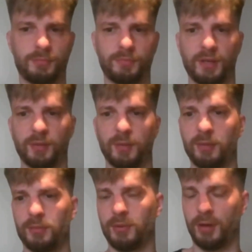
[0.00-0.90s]
think
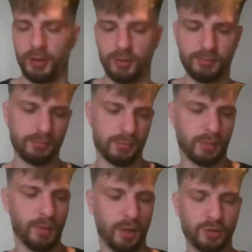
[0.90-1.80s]
about my own
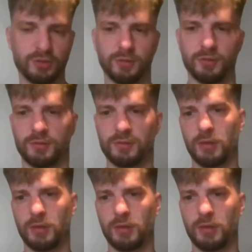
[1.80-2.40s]
emotions